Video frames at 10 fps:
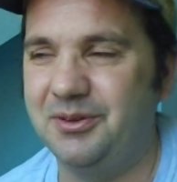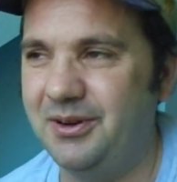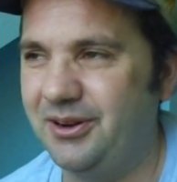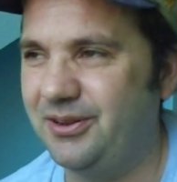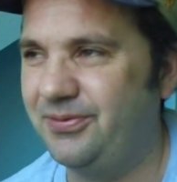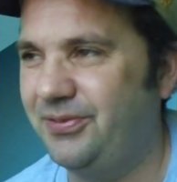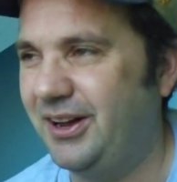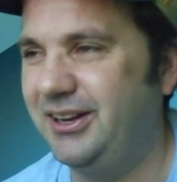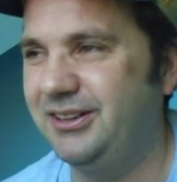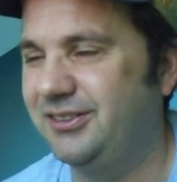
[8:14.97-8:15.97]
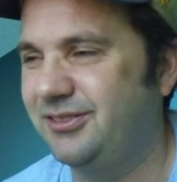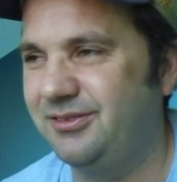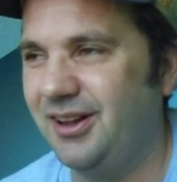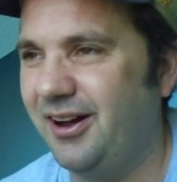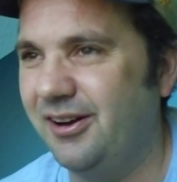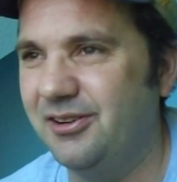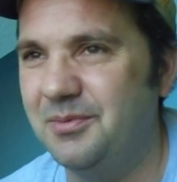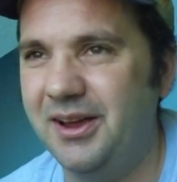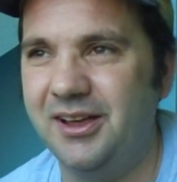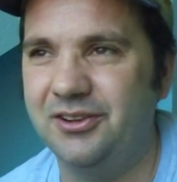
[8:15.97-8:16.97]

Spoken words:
America fight Iron Man.